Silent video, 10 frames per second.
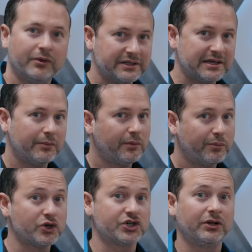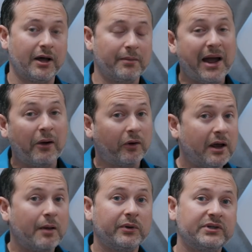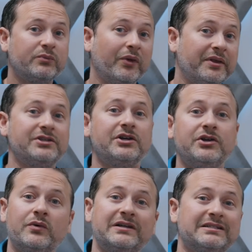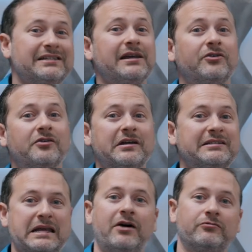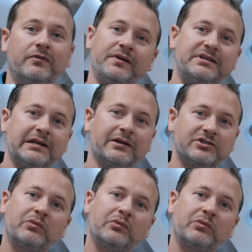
that's able to push a lot of power, but one thing to note is the standard is not released yet.